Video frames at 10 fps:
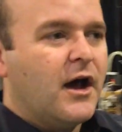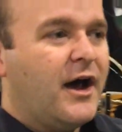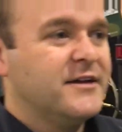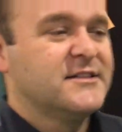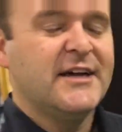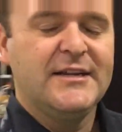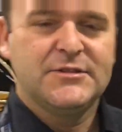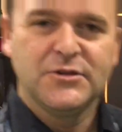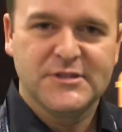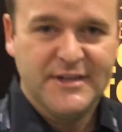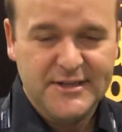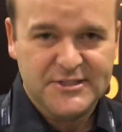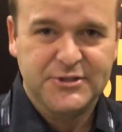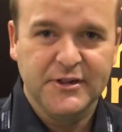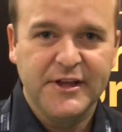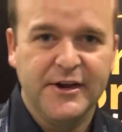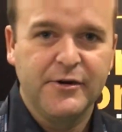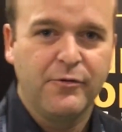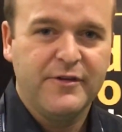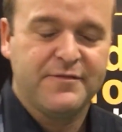Uh, Design Tools, an industry
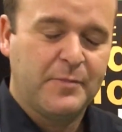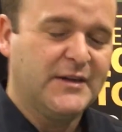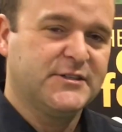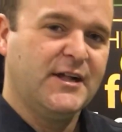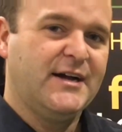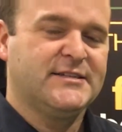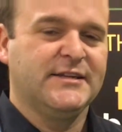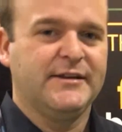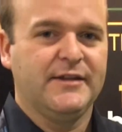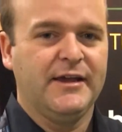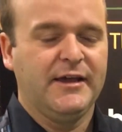leader, we specialize in,